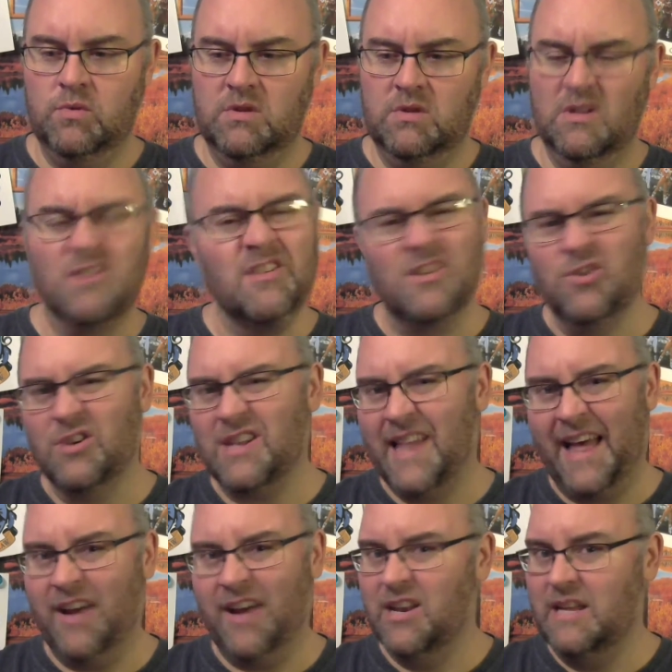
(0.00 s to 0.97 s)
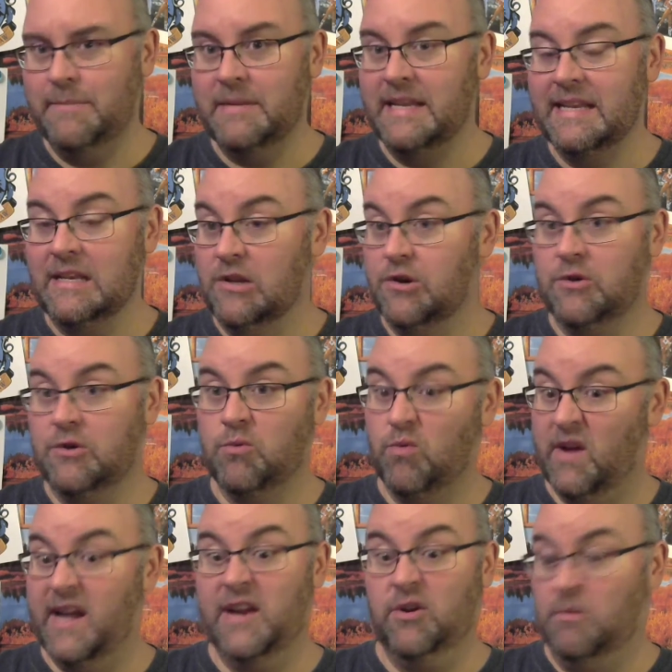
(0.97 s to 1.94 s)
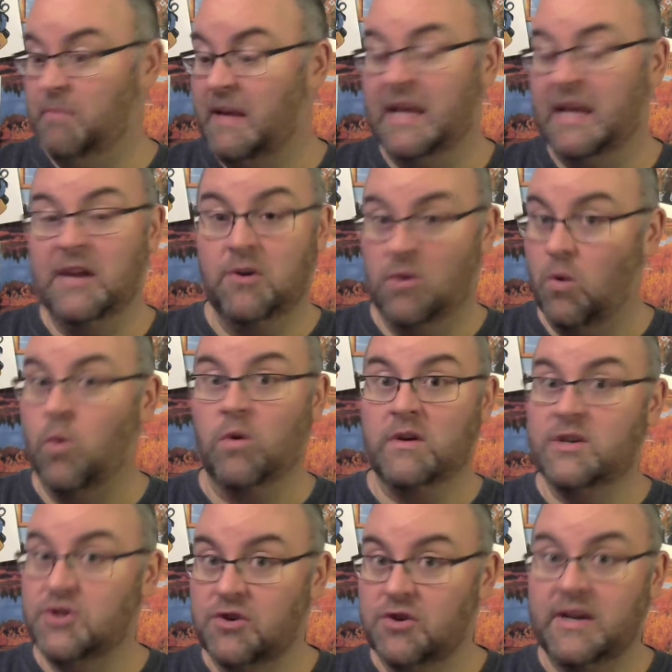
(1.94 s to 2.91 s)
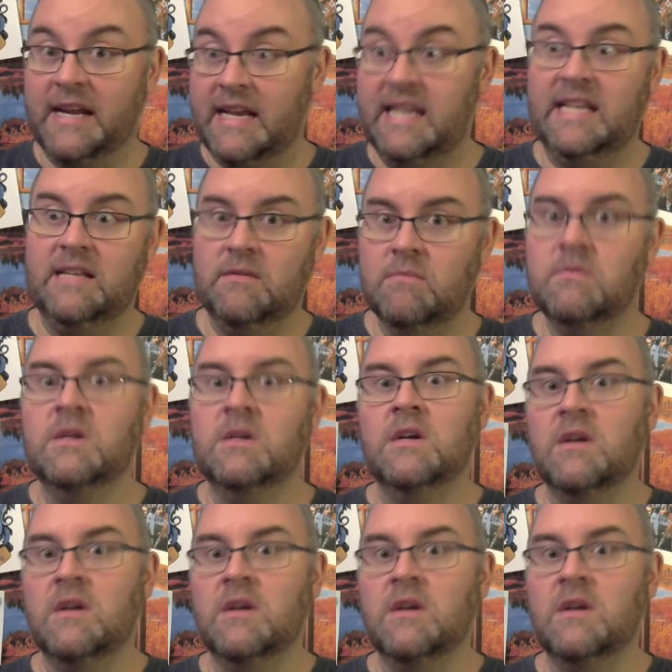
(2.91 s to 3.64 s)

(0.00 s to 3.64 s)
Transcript: looked a little cloudy but didn't look red or pink or orange or any